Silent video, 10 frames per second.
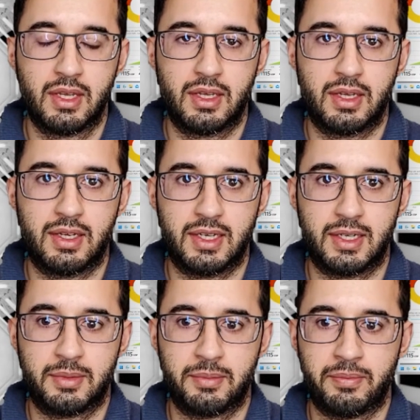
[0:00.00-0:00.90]

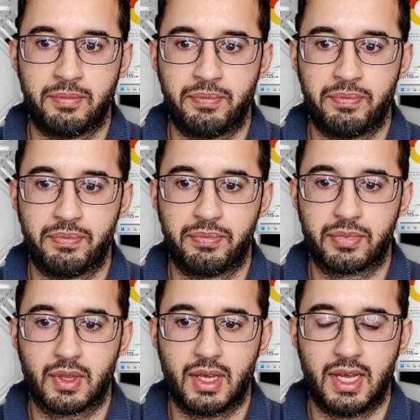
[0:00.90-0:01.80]
And
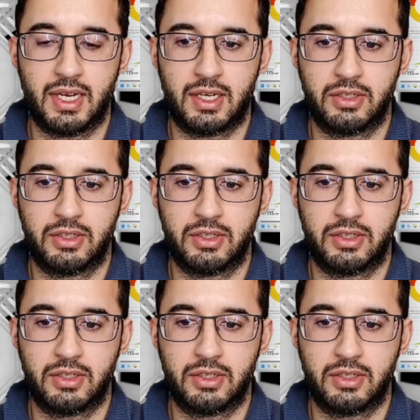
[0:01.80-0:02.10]
I'll